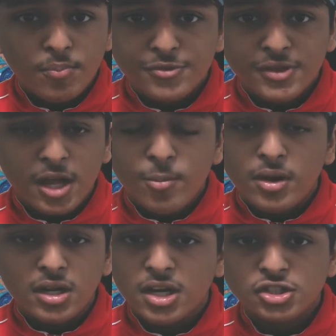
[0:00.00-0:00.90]
up to
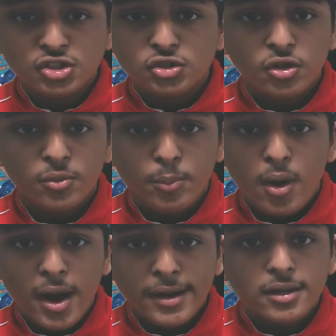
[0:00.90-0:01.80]
them, and I just saw the
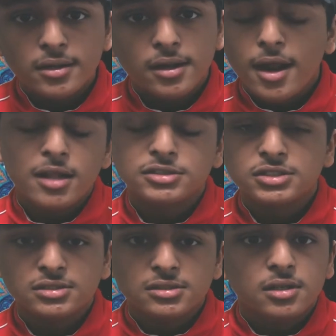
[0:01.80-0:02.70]
bike, and I
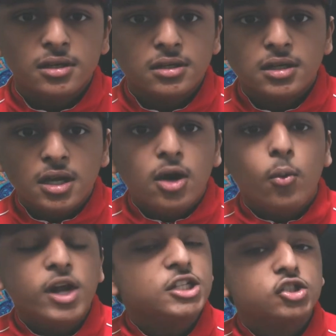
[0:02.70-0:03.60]
just
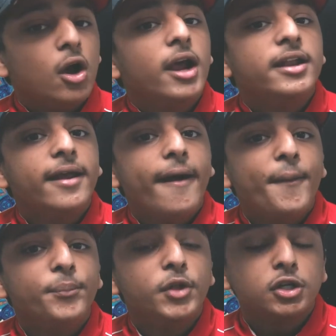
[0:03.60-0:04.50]
want to try it.
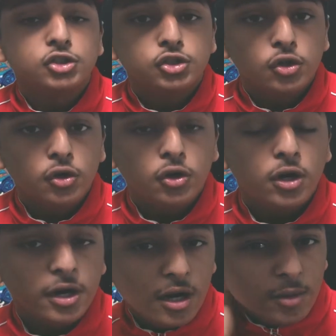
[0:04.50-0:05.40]
I'm not
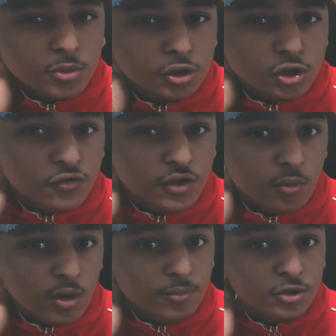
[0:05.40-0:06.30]
sure if he
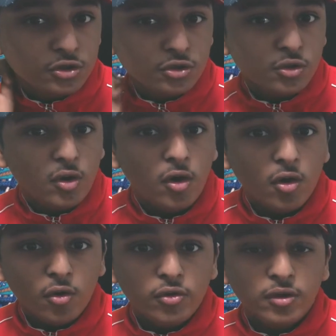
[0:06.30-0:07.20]
wanted me to do
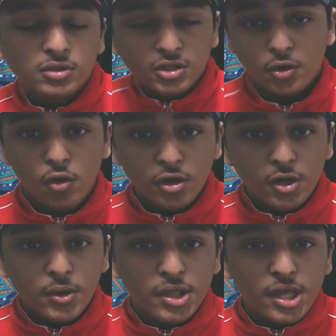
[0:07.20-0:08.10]
it or there was an
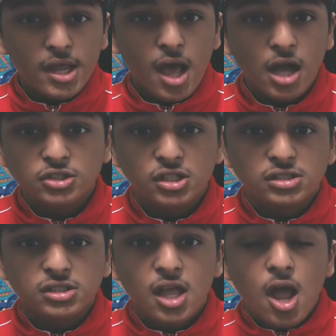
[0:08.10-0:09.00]
owner with it. I
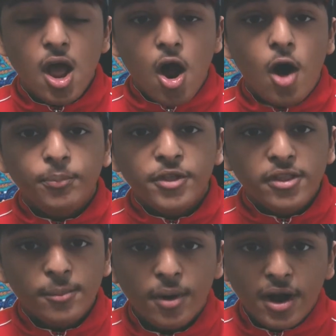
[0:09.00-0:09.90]
just hopped
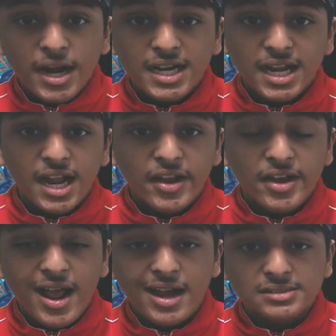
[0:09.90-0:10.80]
in the bike
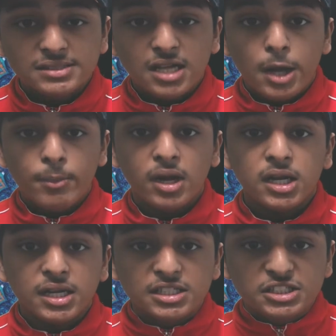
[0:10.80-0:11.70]
and had some my
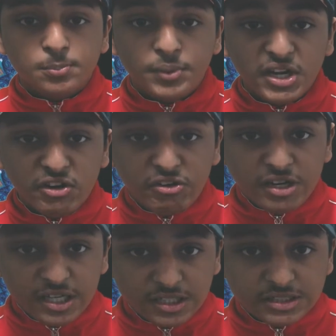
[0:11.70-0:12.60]

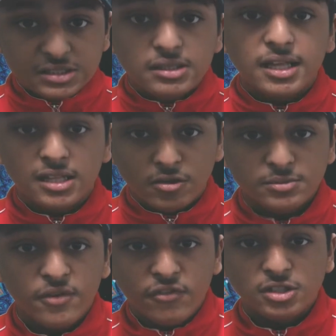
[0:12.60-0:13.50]
experience. Like, that
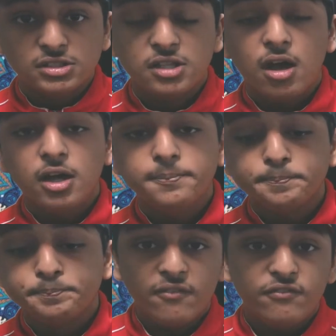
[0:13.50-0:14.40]
was my first
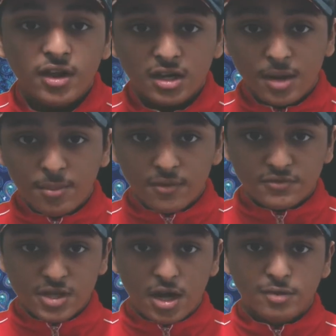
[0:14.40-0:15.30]
time. I fell a couple
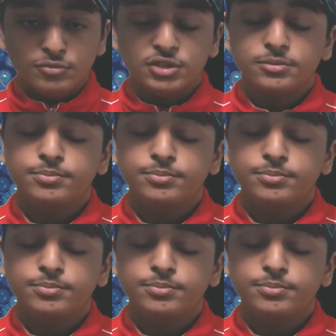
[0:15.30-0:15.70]
of times,